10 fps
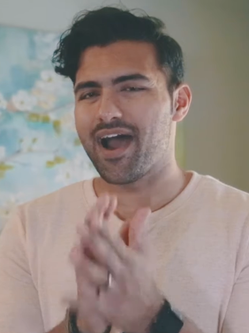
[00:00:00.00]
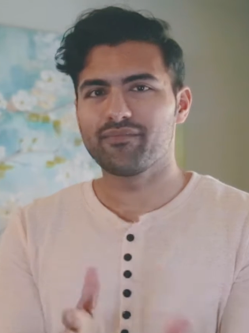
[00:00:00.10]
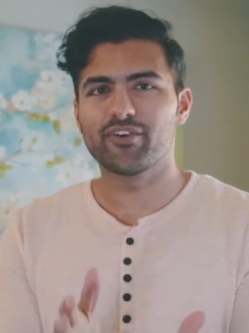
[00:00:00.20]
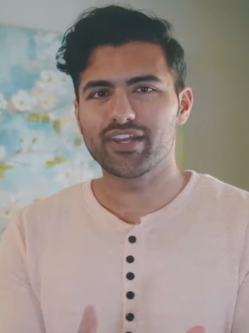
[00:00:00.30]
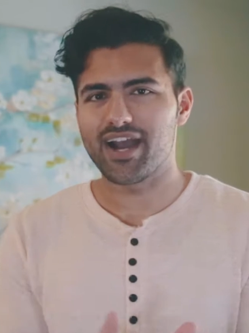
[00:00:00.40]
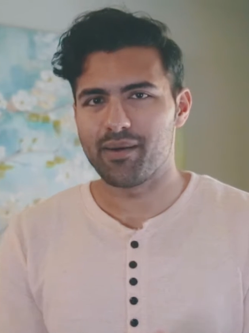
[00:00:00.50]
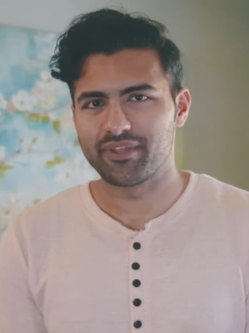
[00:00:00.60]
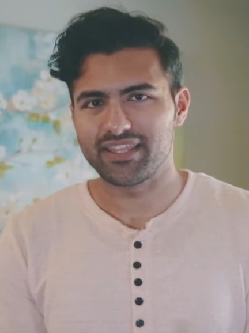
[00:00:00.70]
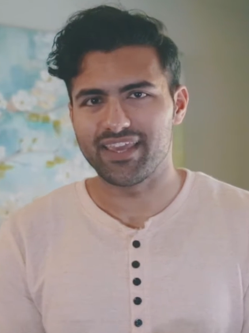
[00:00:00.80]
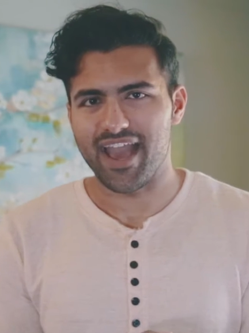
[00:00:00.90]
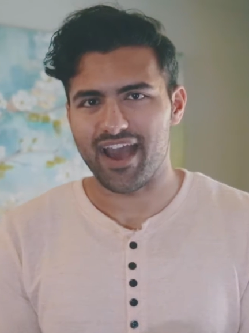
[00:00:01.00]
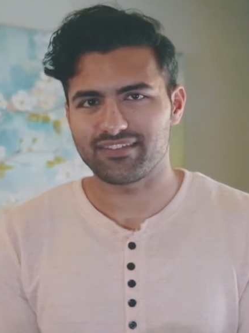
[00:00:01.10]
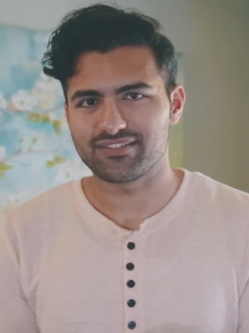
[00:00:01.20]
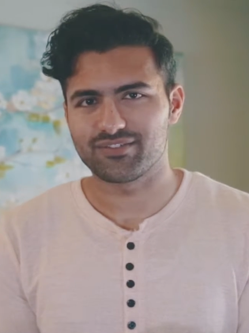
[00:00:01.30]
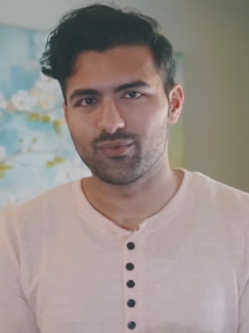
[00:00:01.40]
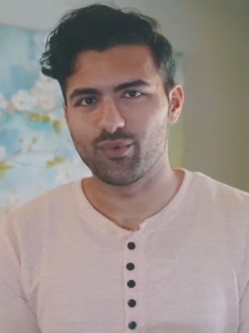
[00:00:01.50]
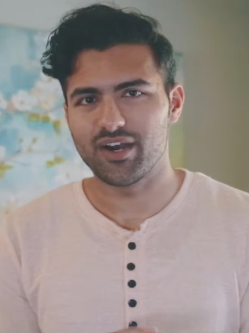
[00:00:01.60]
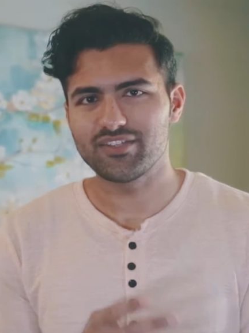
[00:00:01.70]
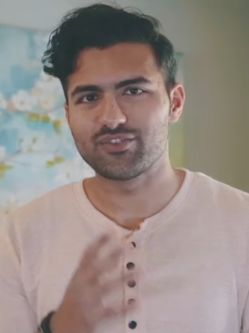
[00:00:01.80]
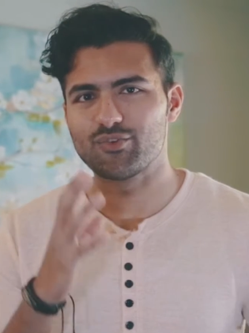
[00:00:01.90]
I'm very commonly asked,
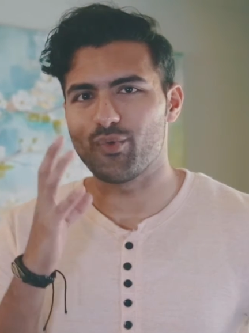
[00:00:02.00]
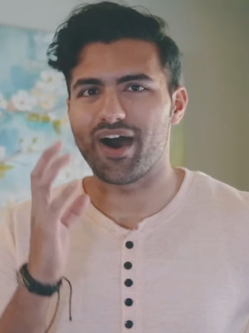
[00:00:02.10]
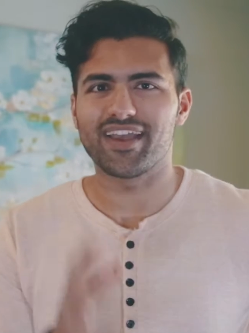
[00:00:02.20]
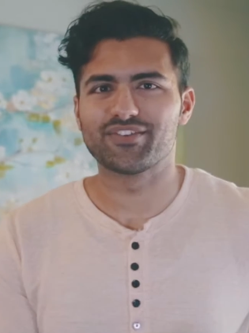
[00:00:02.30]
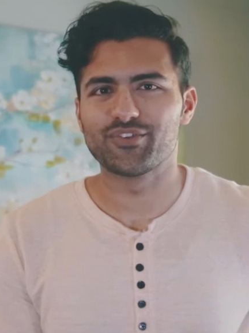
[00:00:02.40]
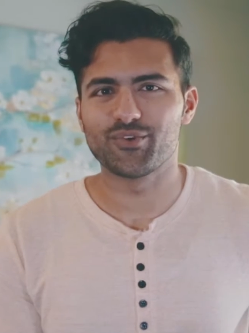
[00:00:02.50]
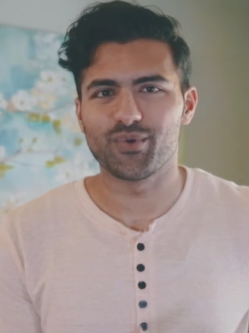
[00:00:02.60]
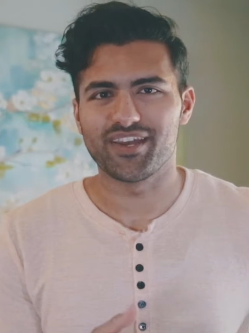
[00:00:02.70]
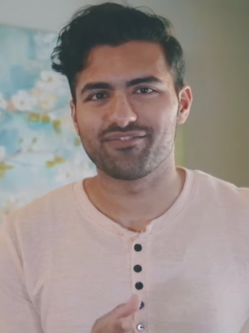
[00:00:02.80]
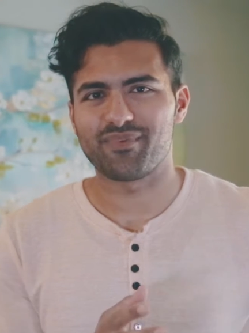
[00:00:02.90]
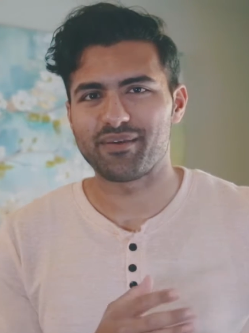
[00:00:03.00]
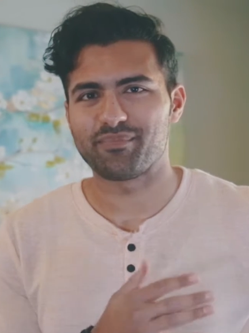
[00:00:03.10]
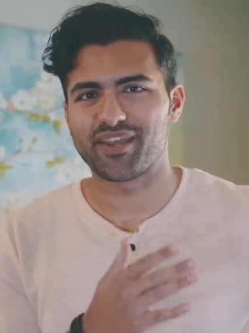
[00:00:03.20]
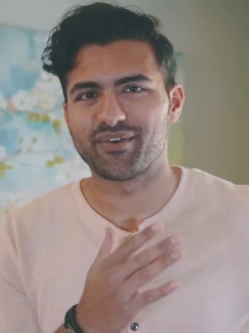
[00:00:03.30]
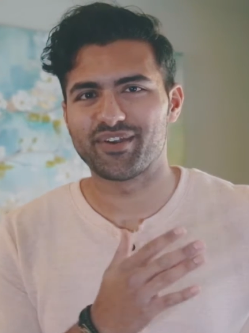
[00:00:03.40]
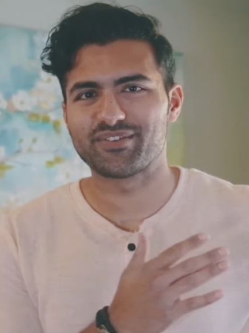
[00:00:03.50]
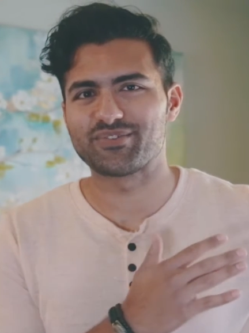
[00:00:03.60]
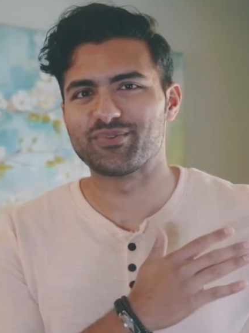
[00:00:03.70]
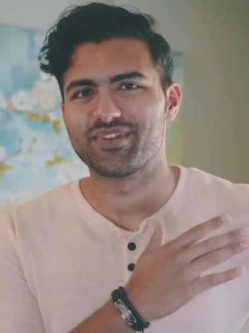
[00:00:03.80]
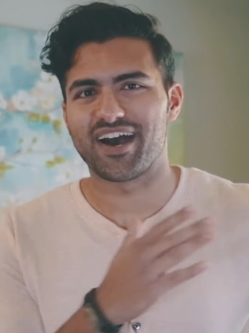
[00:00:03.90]
what do I do if my
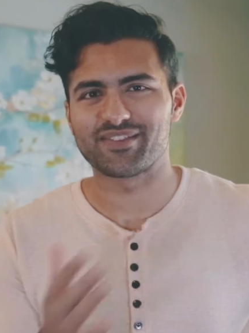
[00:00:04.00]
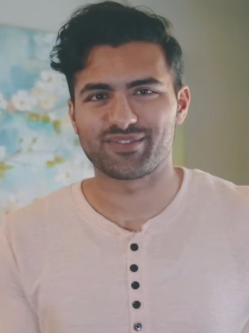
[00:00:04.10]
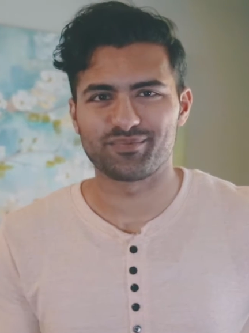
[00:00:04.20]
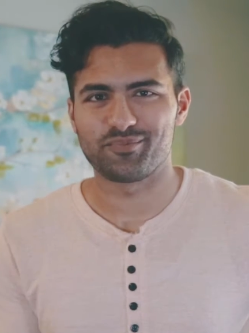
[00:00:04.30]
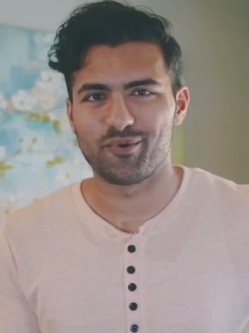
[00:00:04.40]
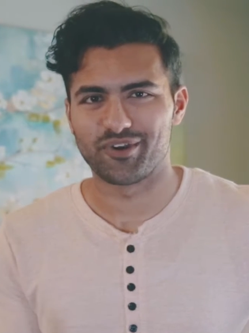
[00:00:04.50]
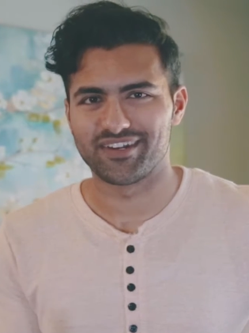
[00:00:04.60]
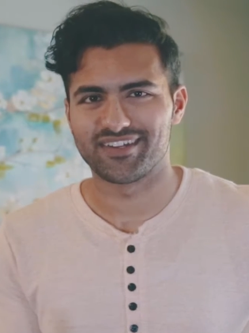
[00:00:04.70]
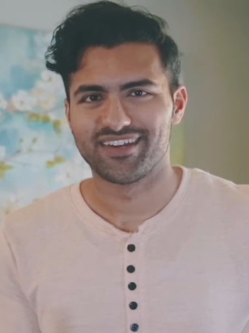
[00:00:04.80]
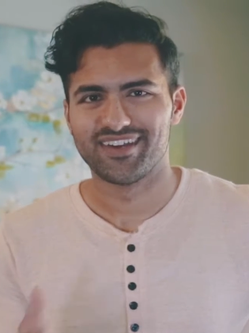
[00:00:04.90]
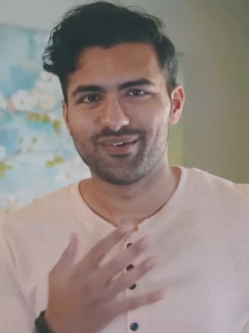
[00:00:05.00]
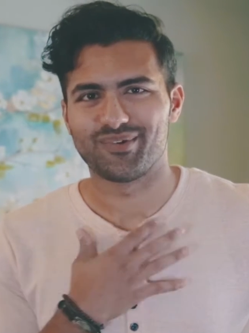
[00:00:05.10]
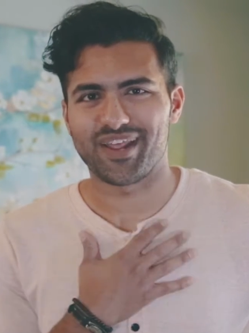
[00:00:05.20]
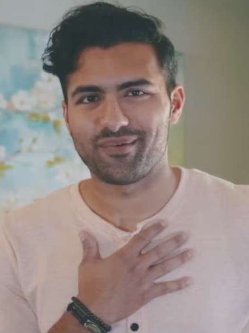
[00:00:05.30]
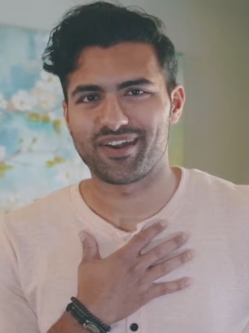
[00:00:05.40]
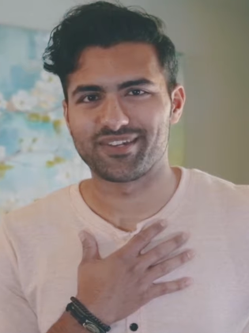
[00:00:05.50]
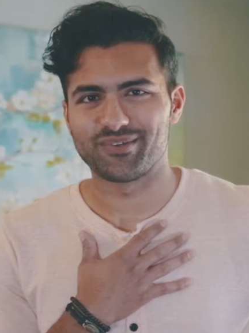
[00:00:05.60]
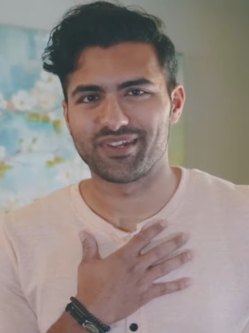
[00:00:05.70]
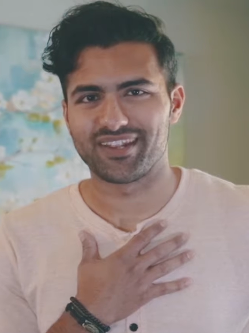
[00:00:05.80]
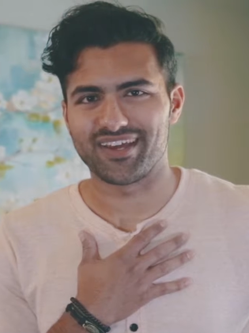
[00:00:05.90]
parents do not support what I want to
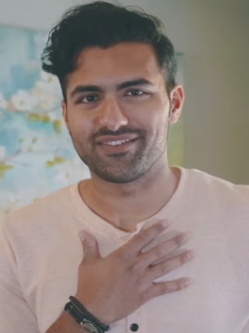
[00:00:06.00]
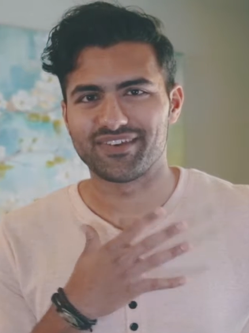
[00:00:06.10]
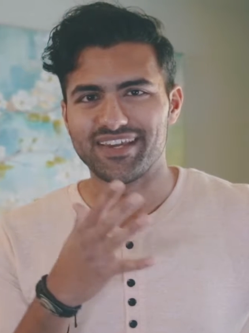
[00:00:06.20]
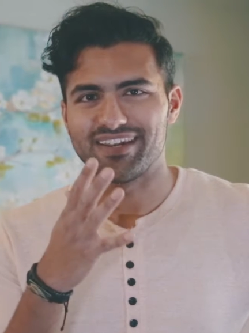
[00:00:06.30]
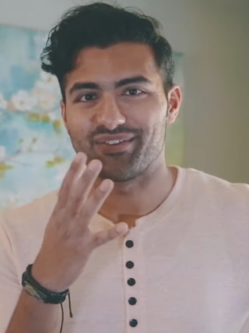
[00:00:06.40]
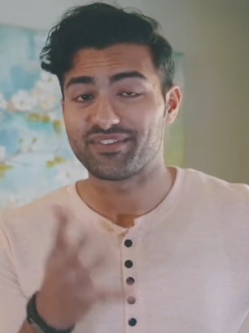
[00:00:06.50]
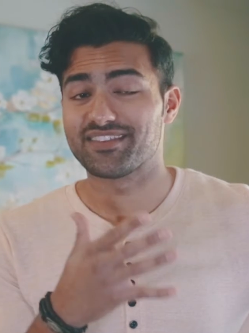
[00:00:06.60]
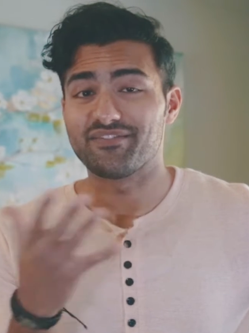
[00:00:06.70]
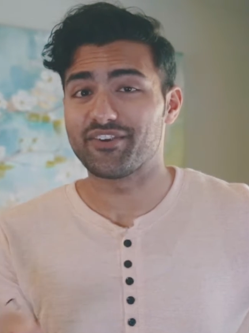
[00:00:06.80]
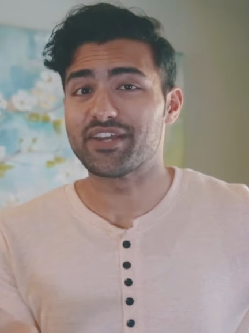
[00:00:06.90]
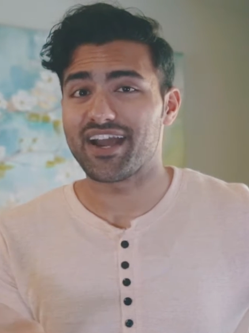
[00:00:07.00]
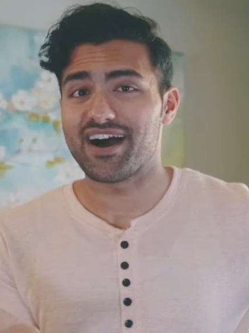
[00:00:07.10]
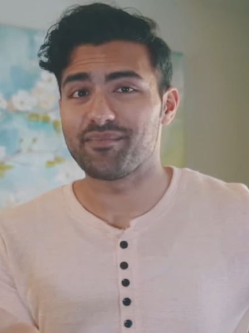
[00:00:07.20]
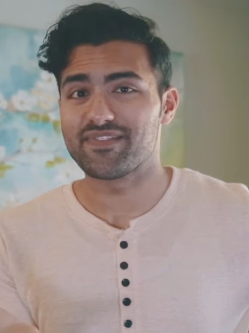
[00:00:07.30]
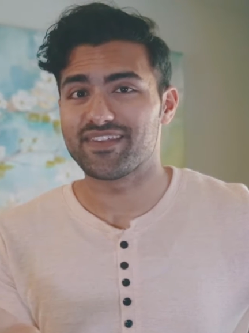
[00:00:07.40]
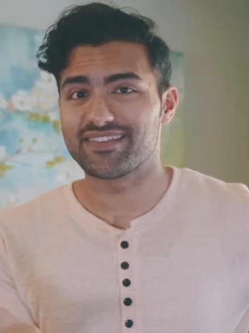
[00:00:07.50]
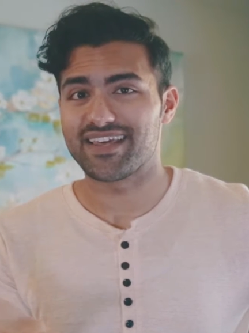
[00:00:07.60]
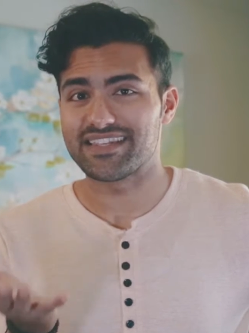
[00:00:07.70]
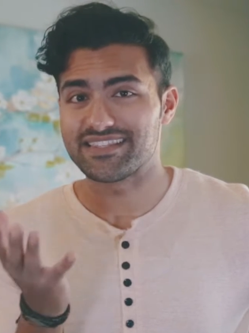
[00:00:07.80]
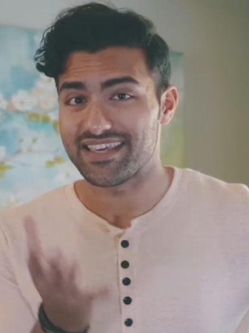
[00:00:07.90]
do in life? Now, this is a very common thing
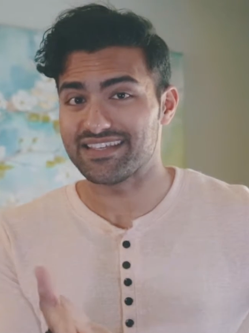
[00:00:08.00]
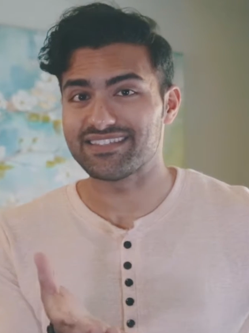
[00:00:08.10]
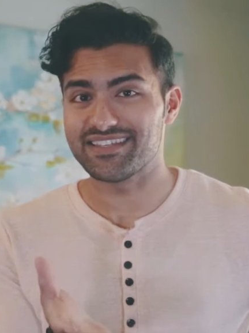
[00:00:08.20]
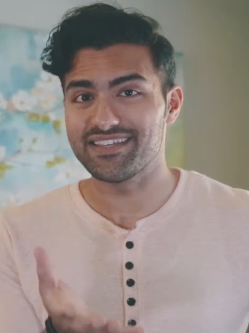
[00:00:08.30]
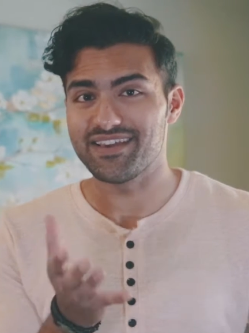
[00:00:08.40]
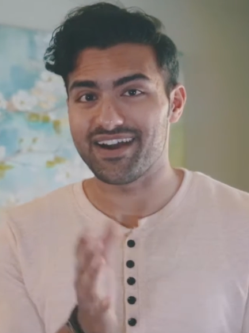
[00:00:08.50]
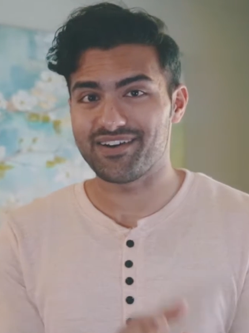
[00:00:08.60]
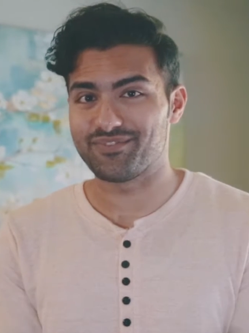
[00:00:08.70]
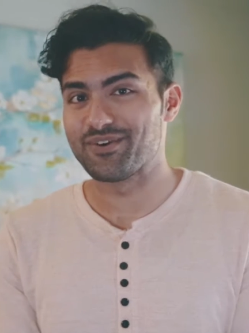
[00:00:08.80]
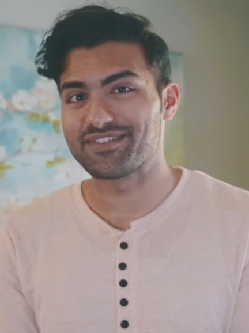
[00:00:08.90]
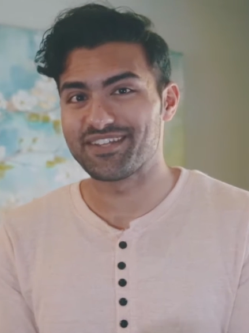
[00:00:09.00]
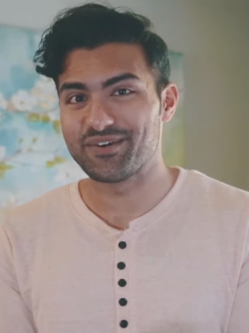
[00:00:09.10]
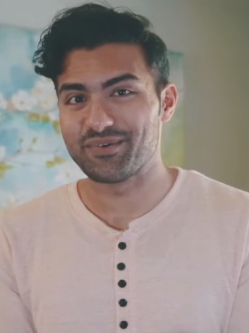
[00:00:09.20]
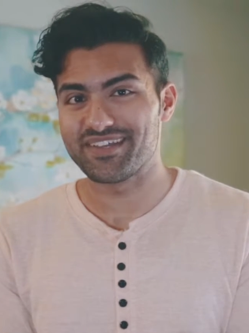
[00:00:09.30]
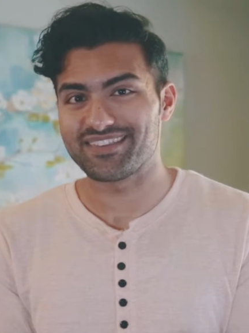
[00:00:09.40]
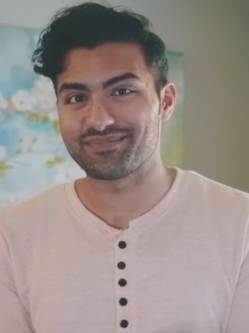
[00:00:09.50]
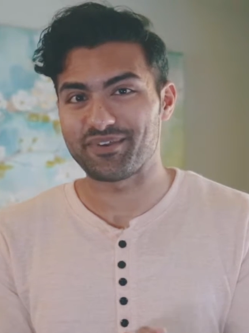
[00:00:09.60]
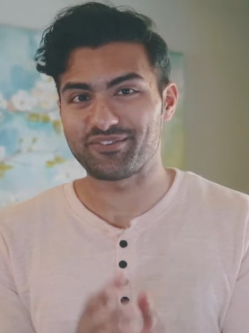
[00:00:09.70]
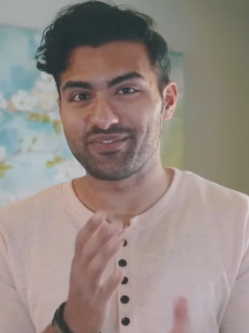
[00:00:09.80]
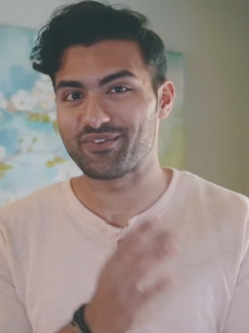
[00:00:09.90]
that Desi folks deal with,
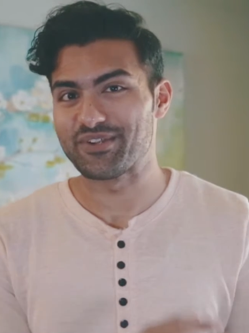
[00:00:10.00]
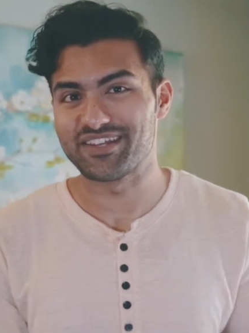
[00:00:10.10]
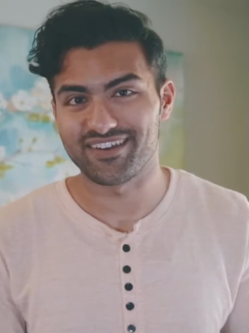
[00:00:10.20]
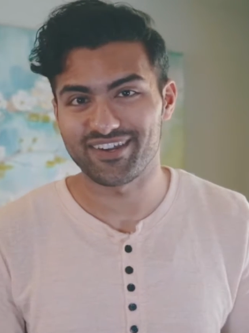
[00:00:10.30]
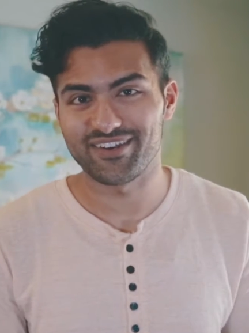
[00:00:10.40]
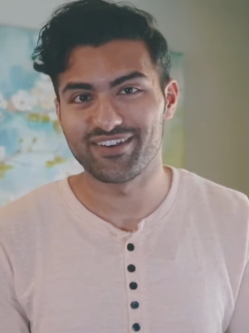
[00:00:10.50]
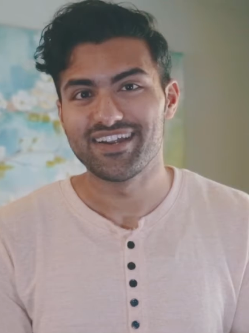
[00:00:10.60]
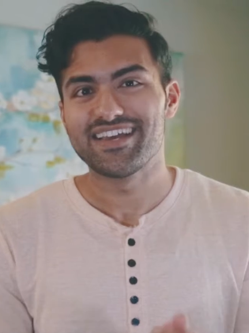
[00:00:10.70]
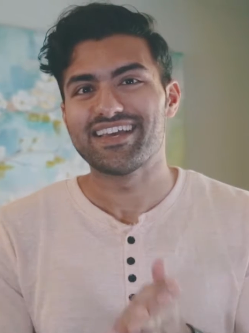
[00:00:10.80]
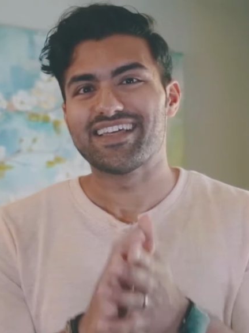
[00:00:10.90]
especially if you're younger.